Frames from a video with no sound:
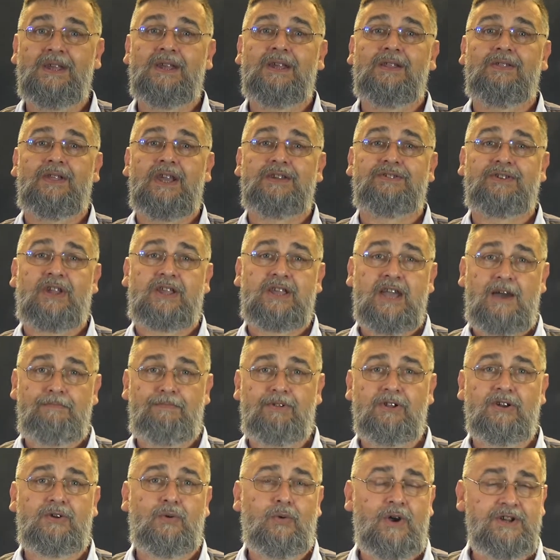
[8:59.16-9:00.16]
There's a
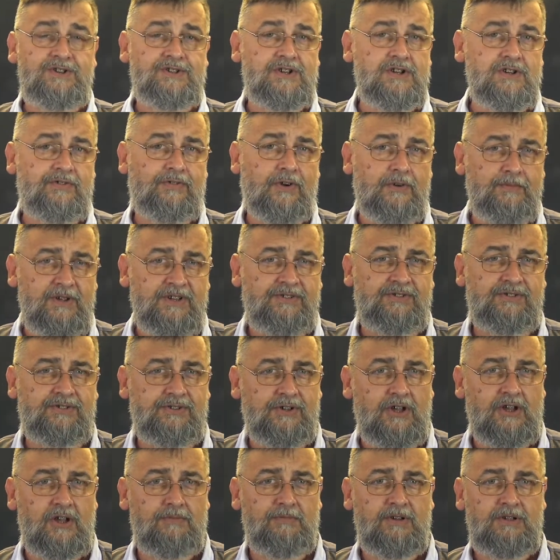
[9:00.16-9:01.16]
couple of questions from his
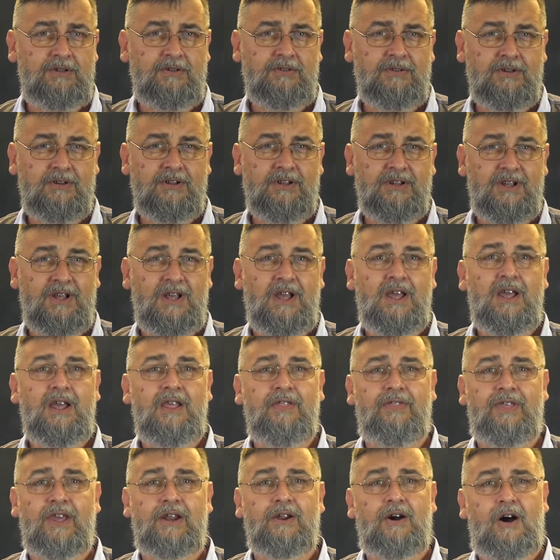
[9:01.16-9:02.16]
sermon
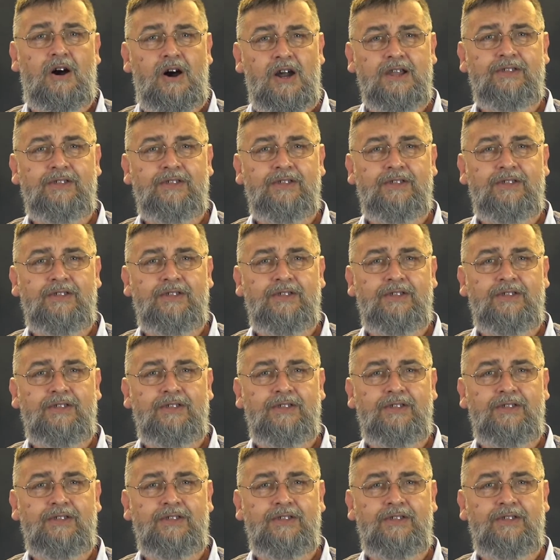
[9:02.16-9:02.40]
that I